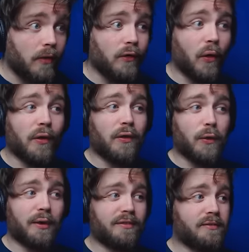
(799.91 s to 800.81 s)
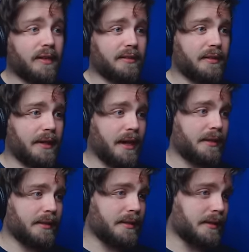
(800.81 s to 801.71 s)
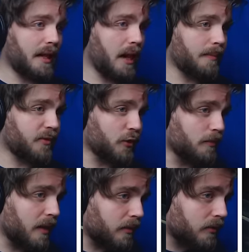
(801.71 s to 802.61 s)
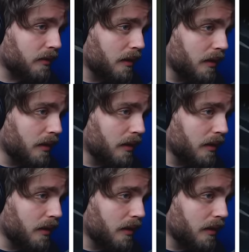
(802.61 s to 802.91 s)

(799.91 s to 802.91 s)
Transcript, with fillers: Not a lot of investigating can harm too much.